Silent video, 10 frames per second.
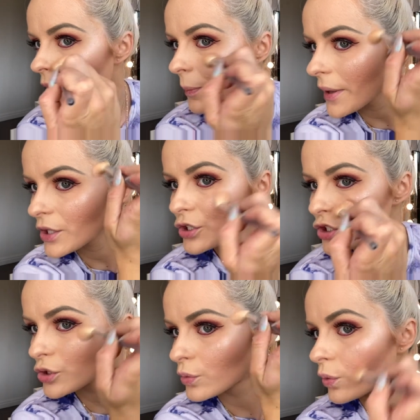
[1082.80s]
a big
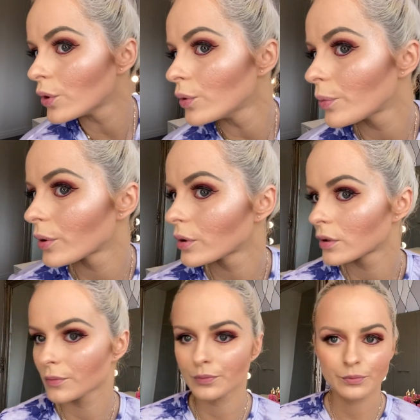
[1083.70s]
swoop.
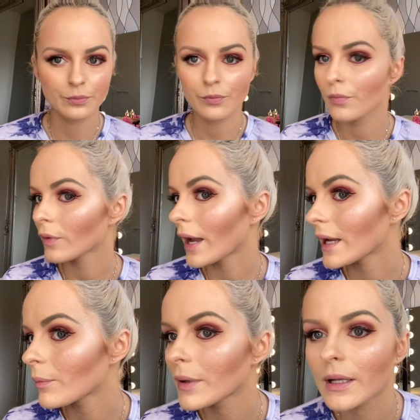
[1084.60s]
I
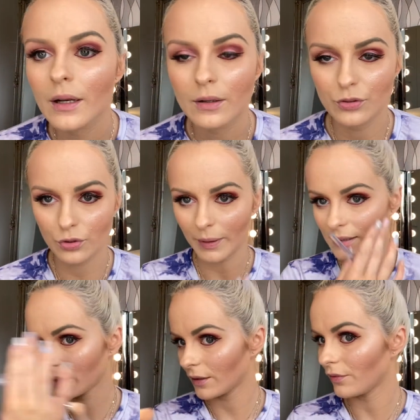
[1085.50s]
am being
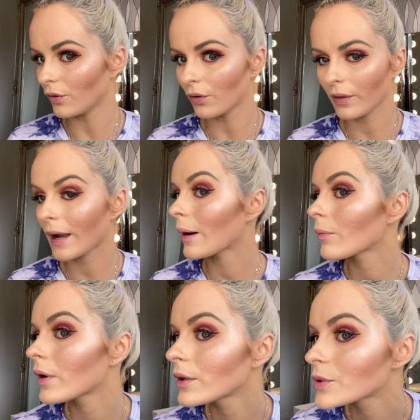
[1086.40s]
dramatic for the
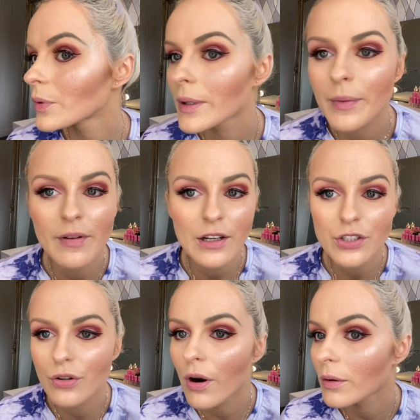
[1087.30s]
camera, just putting a bit of
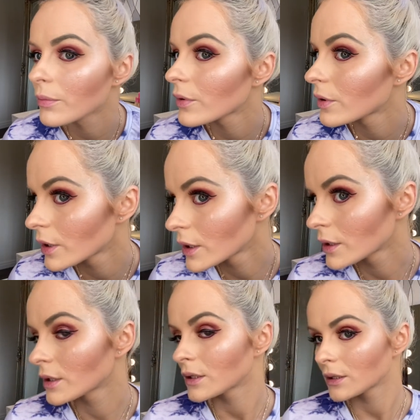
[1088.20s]
extra on, but
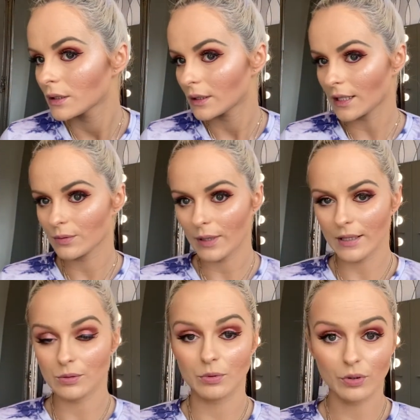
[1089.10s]
that's what it
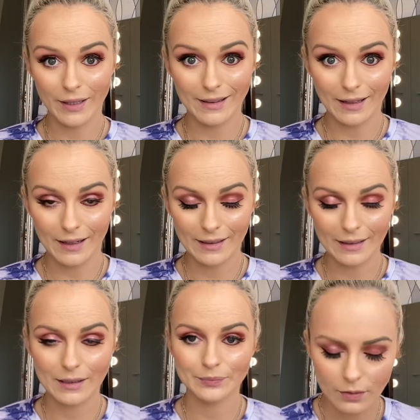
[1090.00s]
ends up looking
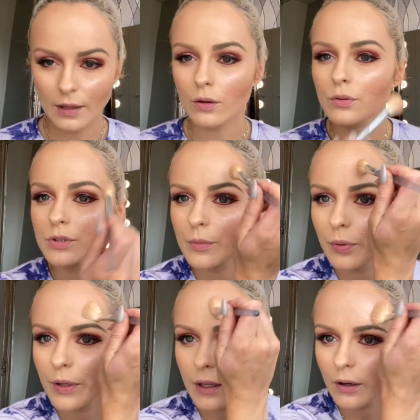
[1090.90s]
like. They'll also
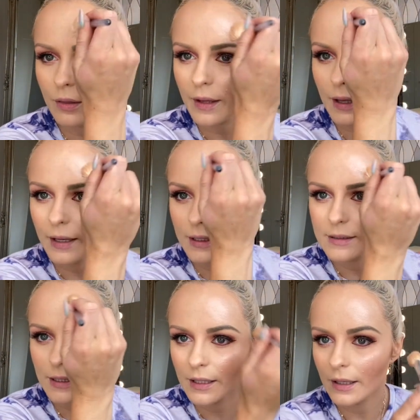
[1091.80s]
put it on the head
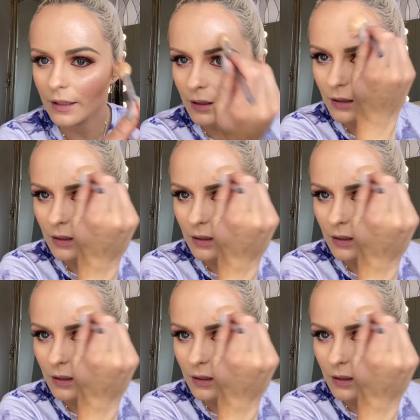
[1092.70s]
here